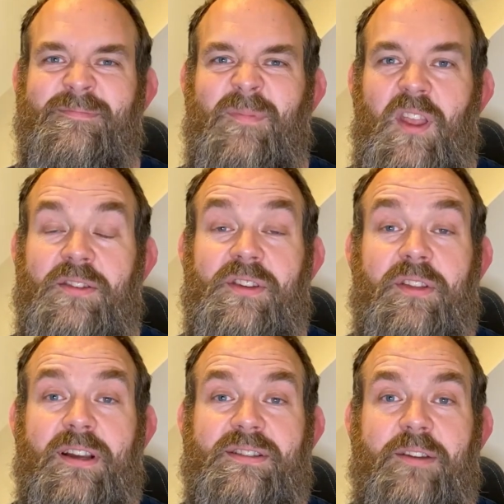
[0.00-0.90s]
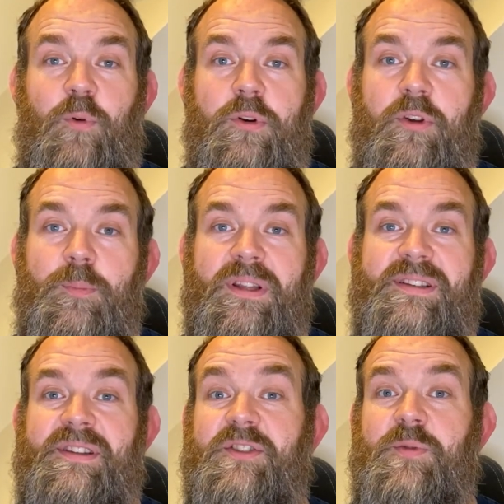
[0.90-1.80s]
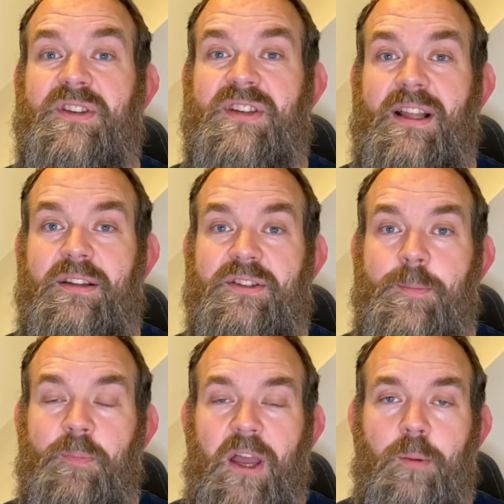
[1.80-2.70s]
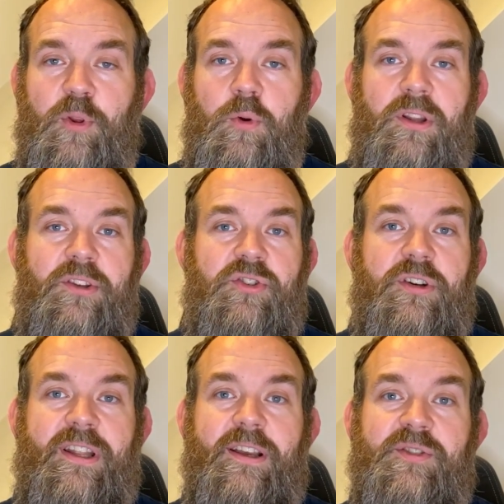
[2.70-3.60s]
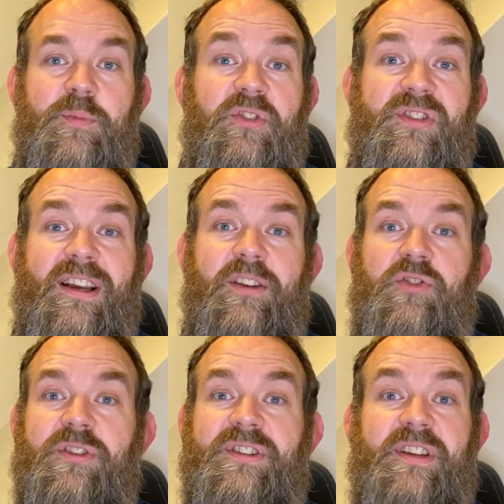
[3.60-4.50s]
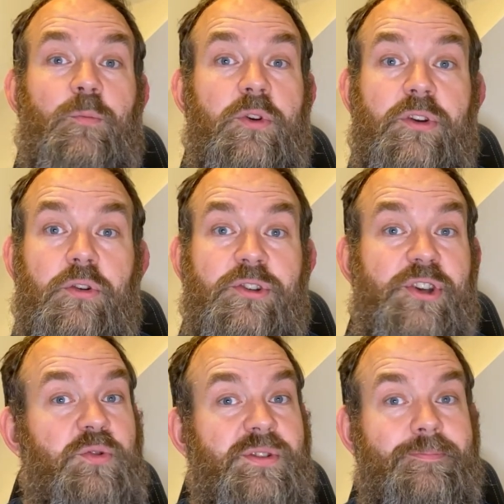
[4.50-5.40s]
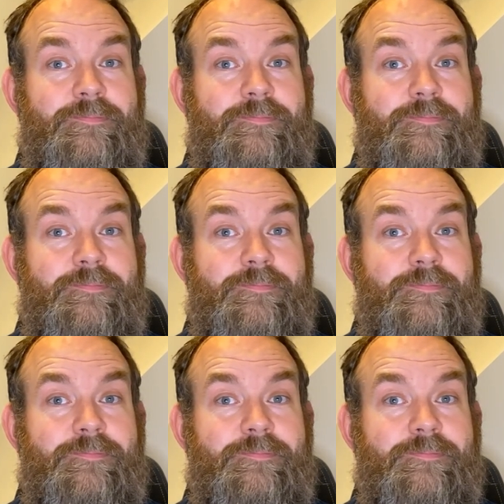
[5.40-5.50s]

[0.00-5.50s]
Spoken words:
So thanks to everyone who completed this week's challenge. I hope you all enjoyed it as much as I enjoyed seeing what you'd all chosen.